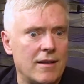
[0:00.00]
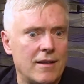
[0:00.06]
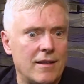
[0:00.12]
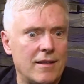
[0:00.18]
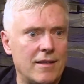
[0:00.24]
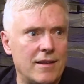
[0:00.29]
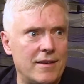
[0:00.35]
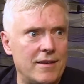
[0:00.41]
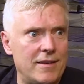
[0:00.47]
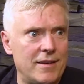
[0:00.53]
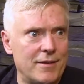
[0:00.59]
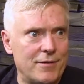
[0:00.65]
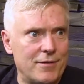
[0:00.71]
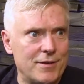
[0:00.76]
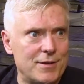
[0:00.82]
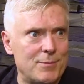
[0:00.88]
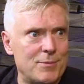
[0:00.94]
the
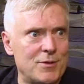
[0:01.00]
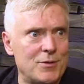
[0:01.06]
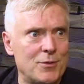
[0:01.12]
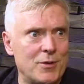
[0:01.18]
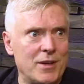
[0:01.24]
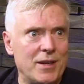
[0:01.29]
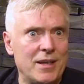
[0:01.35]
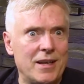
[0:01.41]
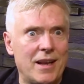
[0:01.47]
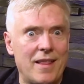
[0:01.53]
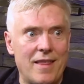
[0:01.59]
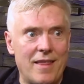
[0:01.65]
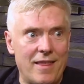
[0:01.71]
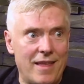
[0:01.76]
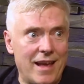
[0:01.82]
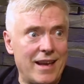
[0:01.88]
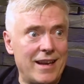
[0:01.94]
difference between
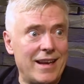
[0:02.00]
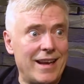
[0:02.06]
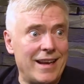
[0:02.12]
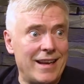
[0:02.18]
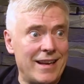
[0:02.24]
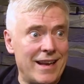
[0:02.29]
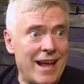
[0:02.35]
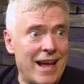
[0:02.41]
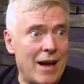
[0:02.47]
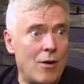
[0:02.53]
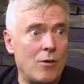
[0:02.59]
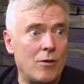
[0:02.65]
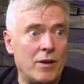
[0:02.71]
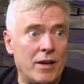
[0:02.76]
then and now,